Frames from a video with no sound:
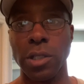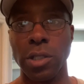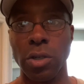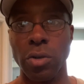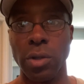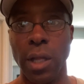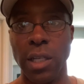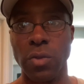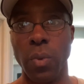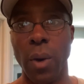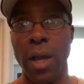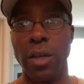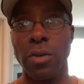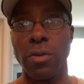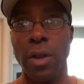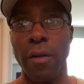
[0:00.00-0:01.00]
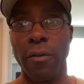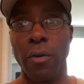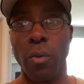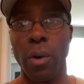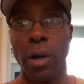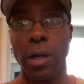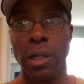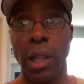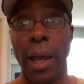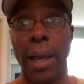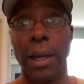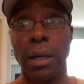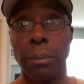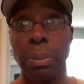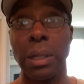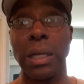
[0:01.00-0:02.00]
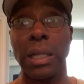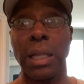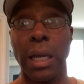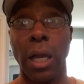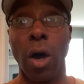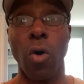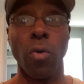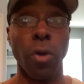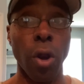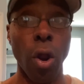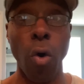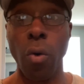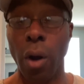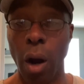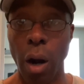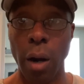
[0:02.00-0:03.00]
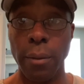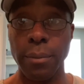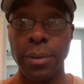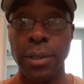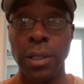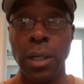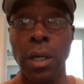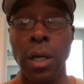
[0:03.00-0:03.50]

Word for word: So that's why you never want to like completely go no carbs,